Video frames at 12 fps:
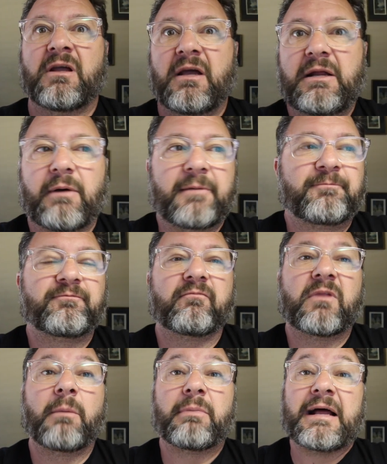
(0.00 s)
Anyway,
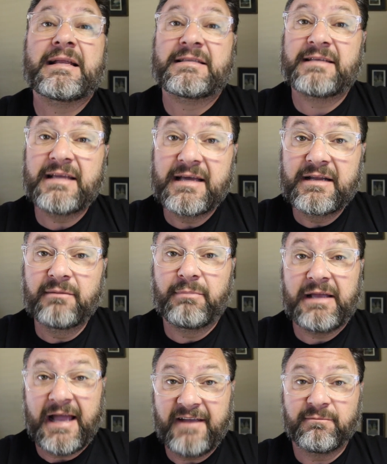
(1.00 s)
but I did
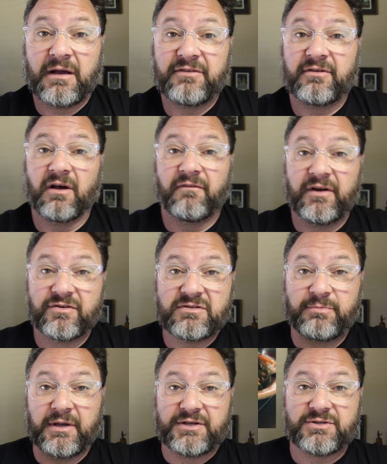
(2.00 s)
behave myself. Here's a
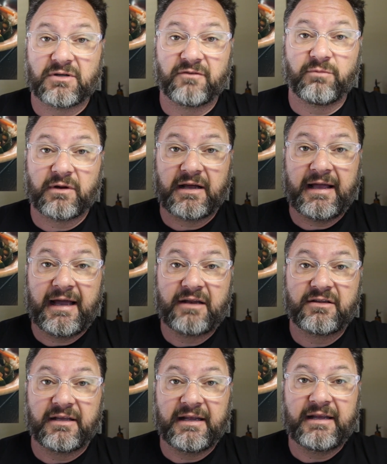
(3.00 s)
picture of what I
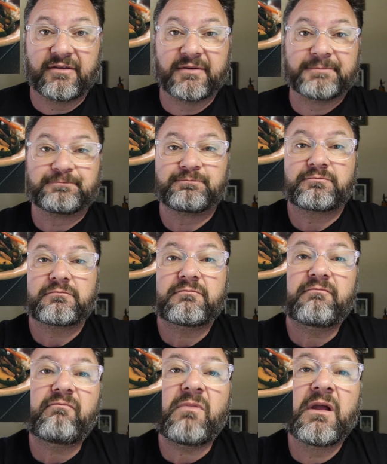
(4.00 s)
had to eat.
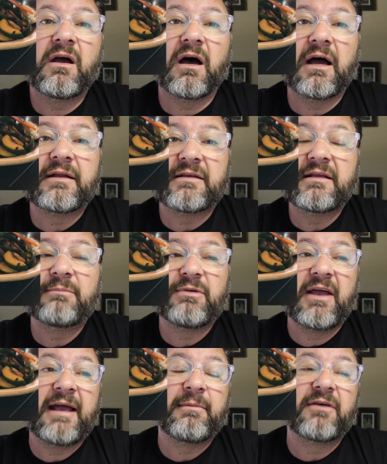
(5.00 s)
Uh, I did
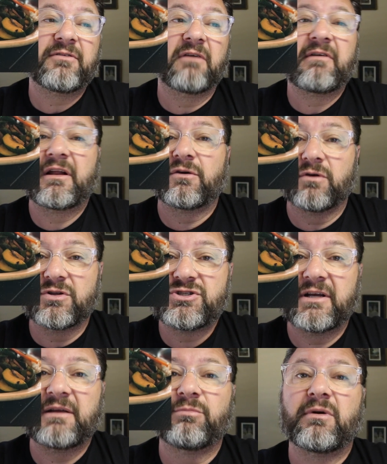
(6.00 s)
behave myself. I had a grilled
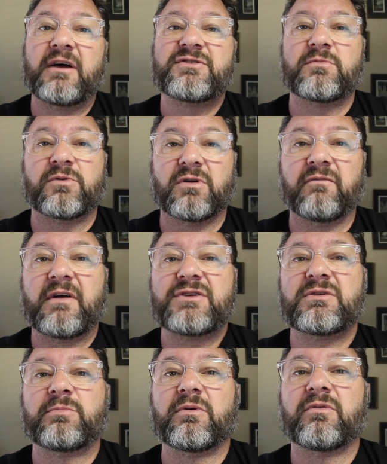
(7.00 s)
chicken breast, some grilled
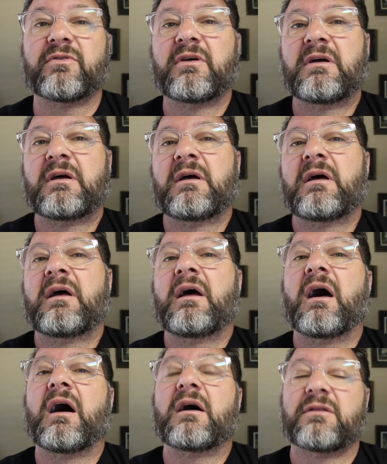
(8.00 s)
vegetables,
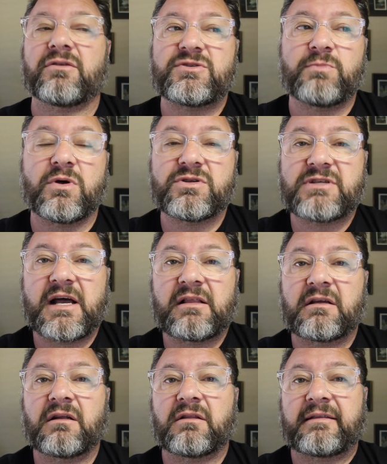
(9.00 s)
Uh, a little small
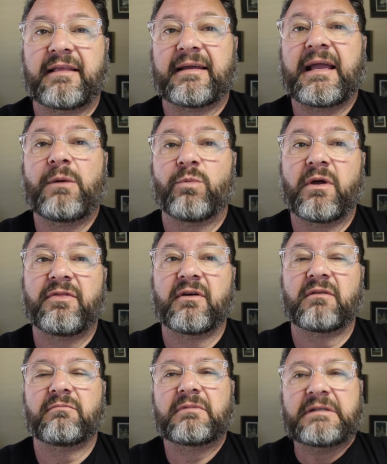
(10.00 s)
salad that came with
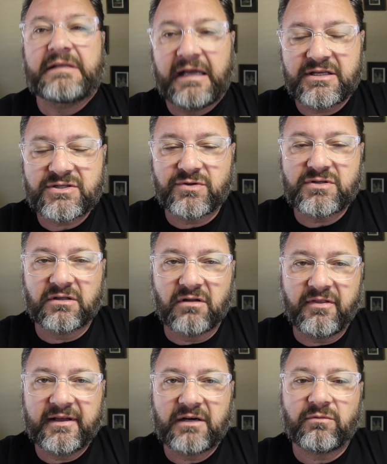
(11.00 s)
it. Yes, there's a
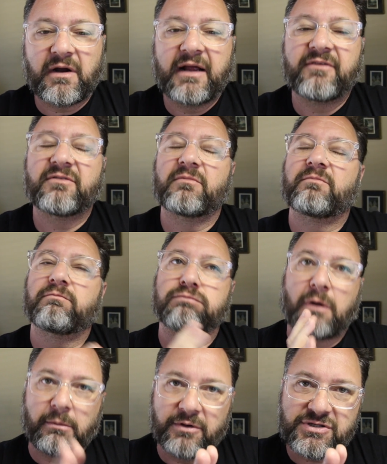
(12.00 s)
little thing of rice.
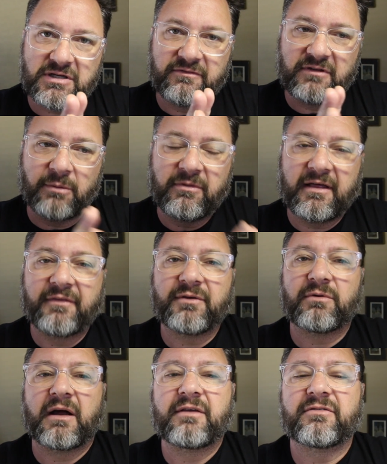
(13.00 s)
Probably should have done without the
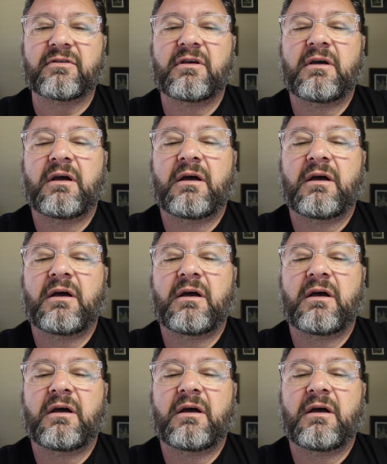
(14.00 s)
rice,